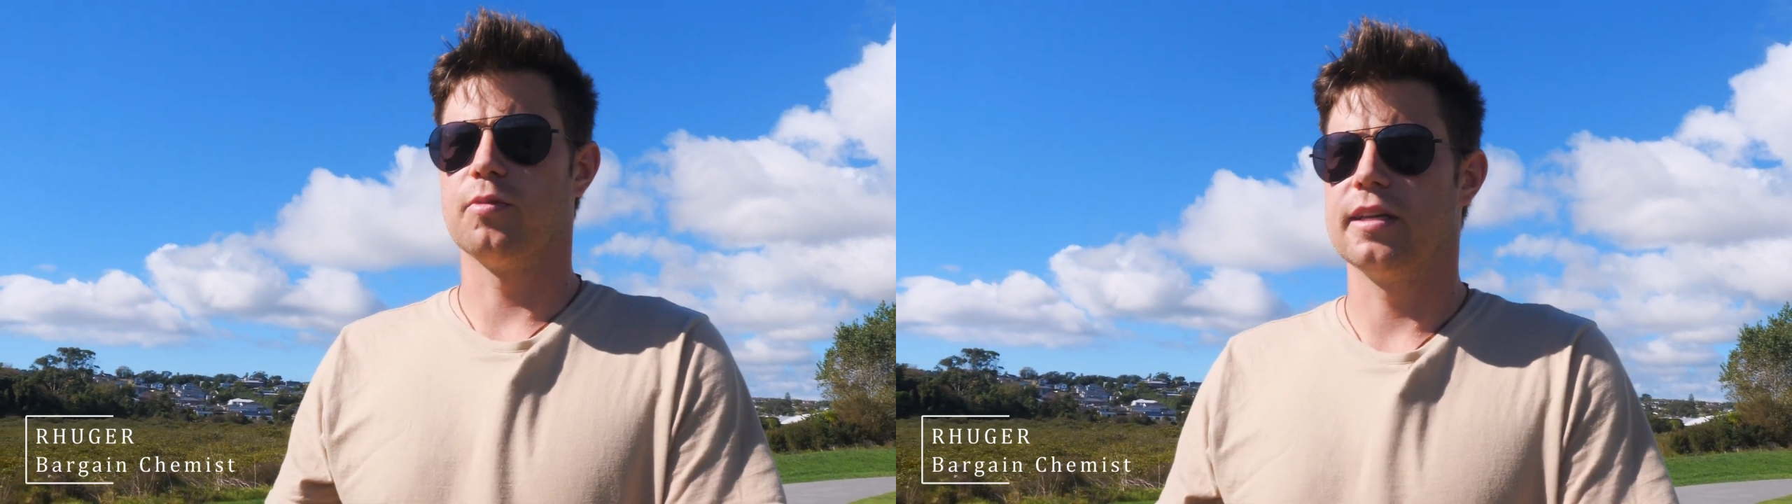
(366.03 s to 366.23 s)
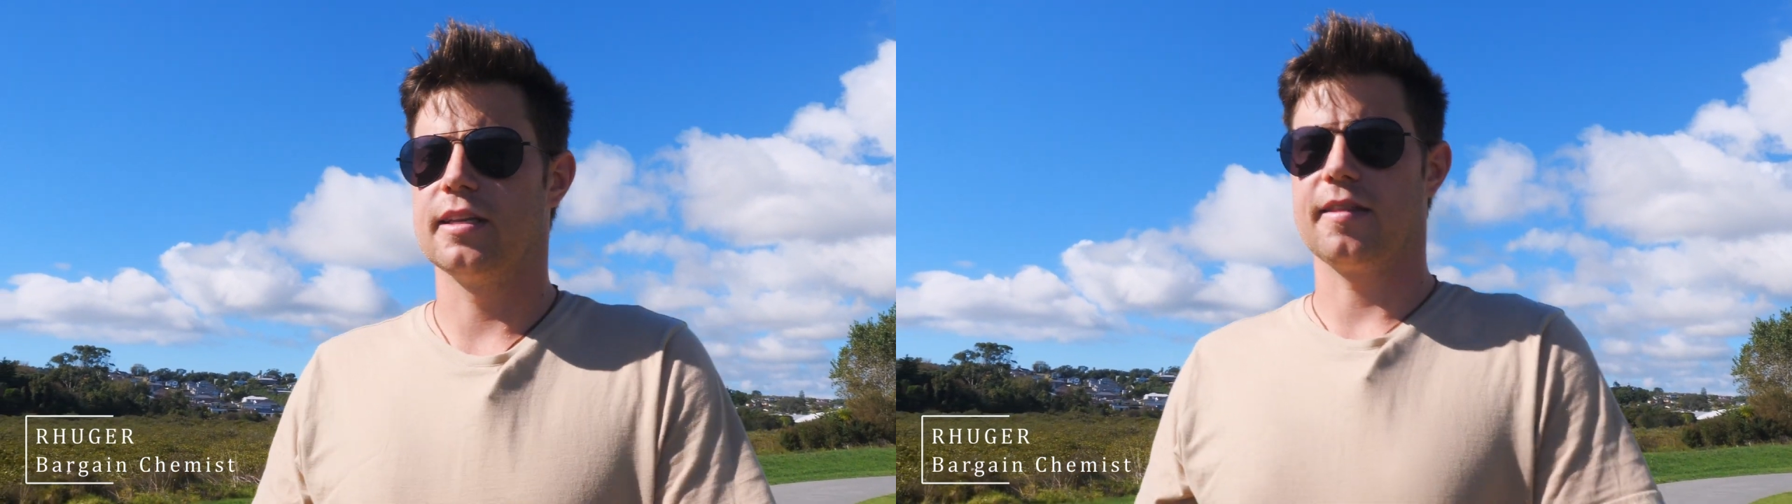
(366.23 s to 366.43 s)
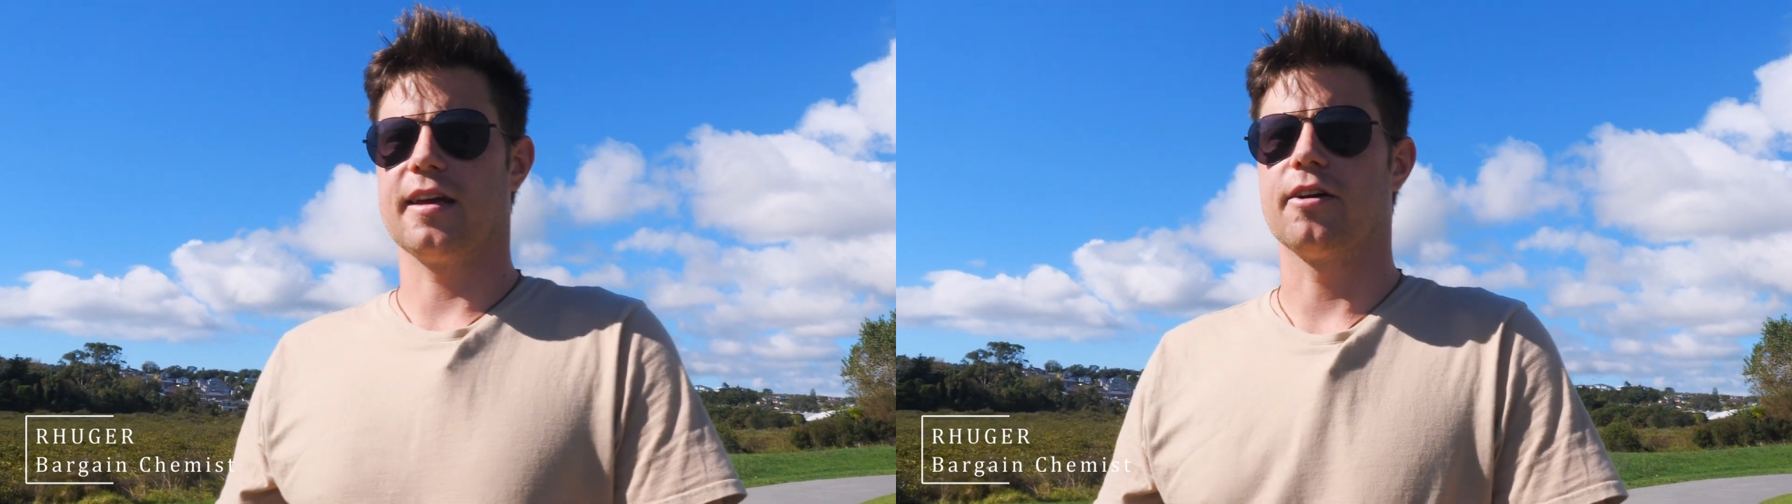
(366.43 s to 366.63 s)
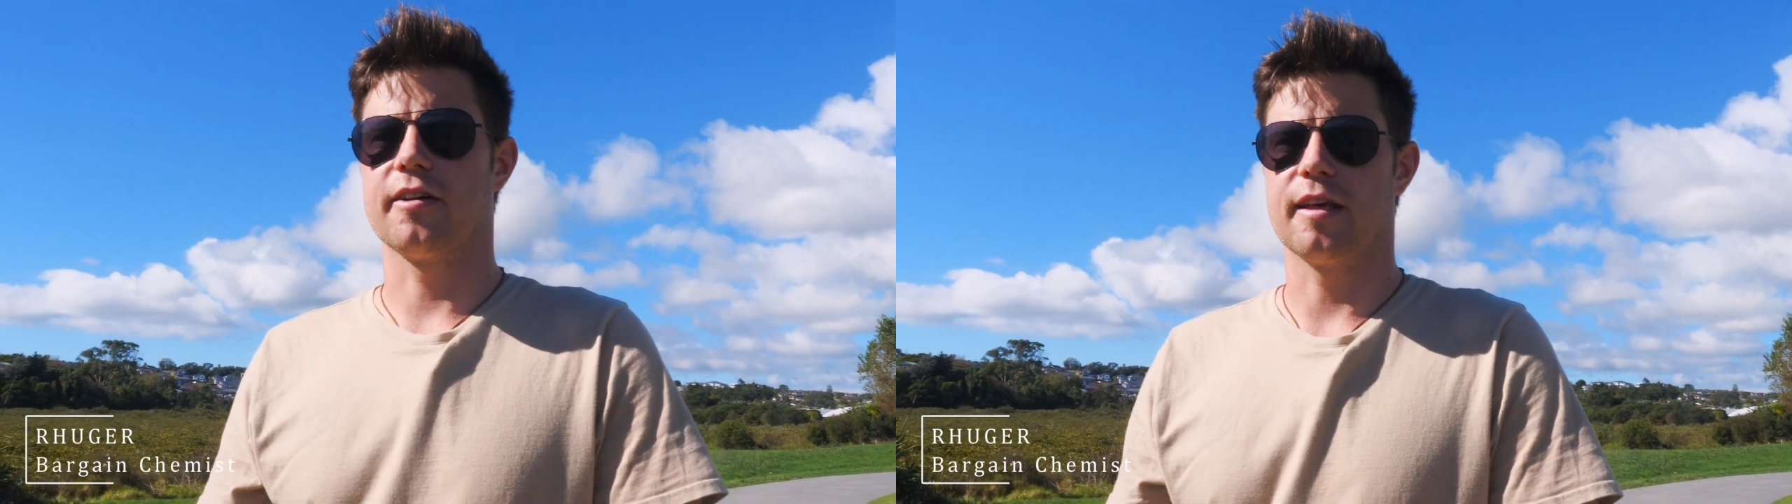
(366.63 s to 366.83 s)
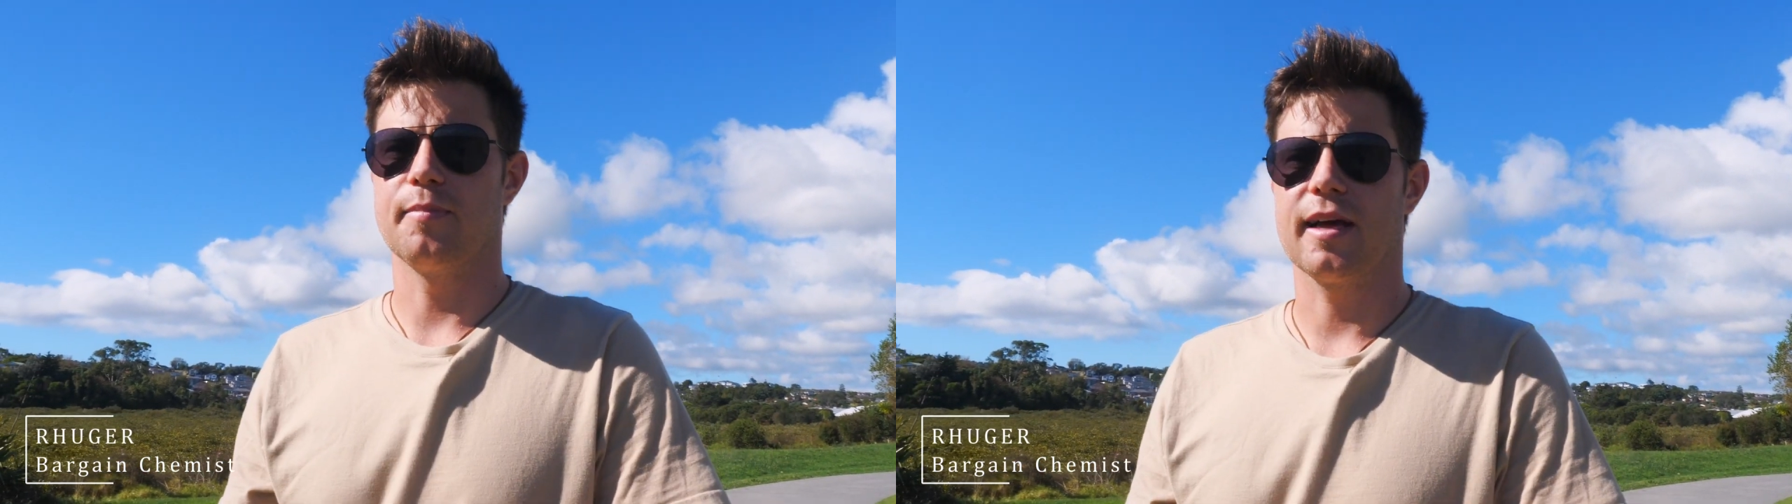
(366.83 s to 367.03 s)
wind that they got
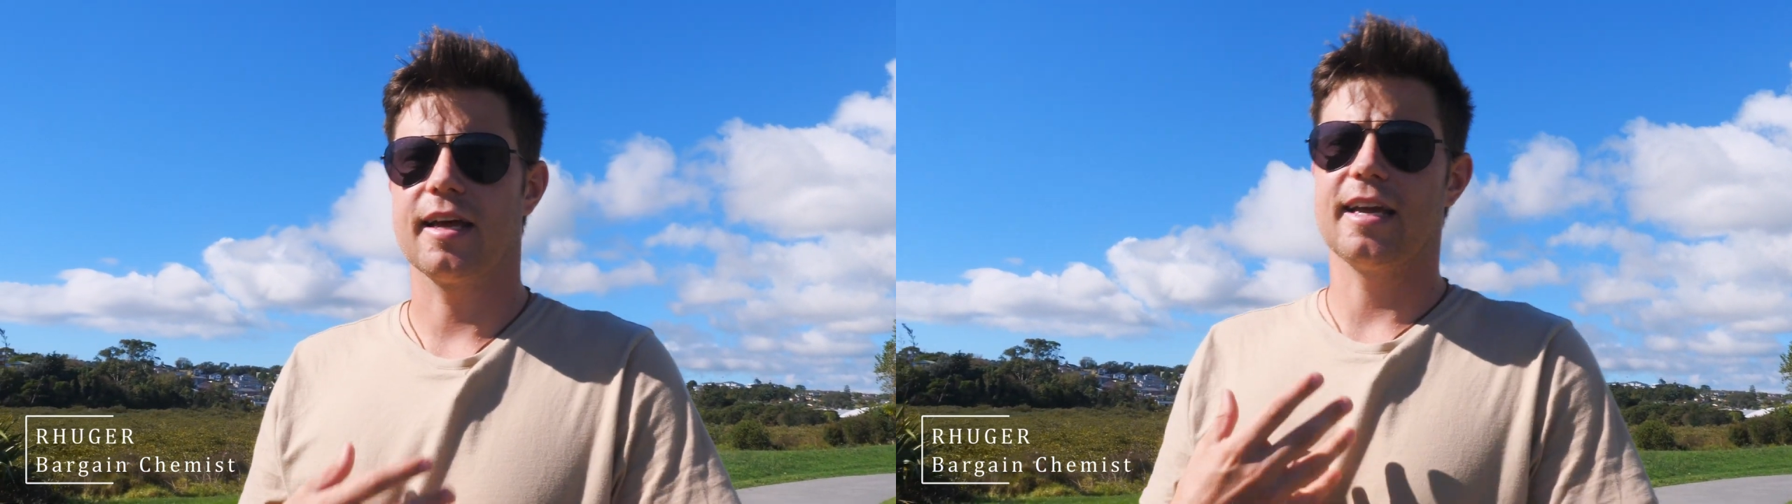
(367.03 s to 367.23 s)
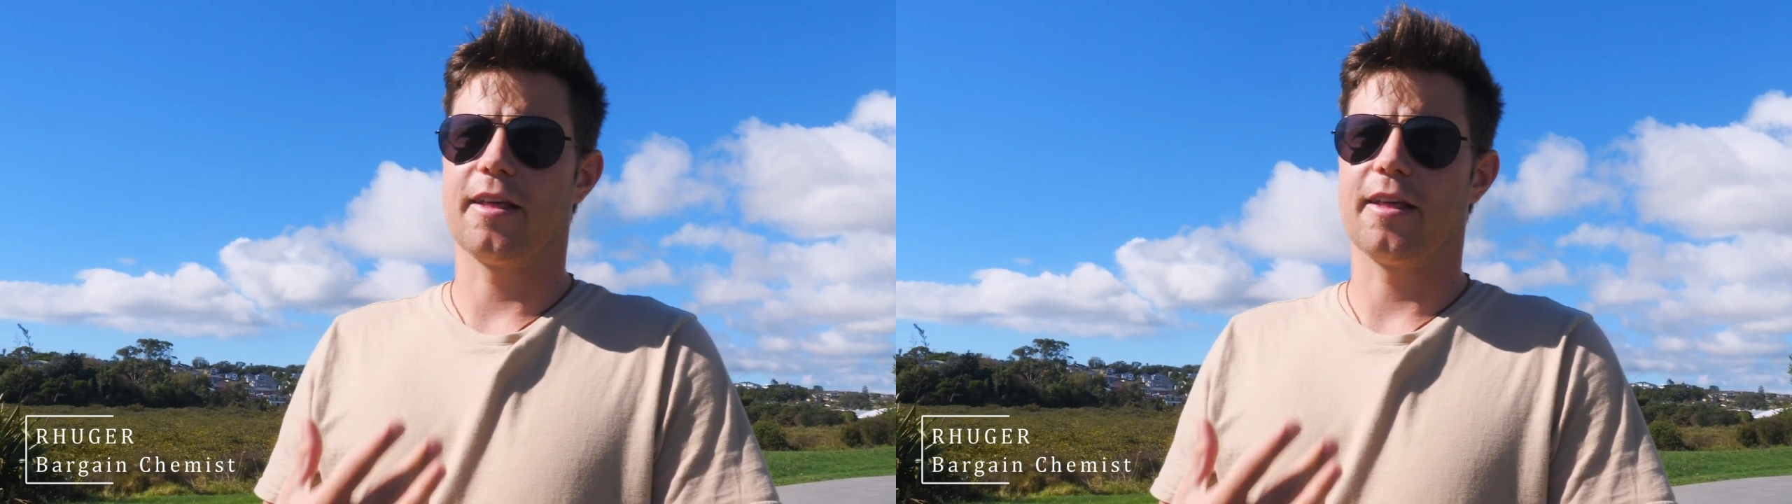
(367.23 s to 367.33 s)
in their belly,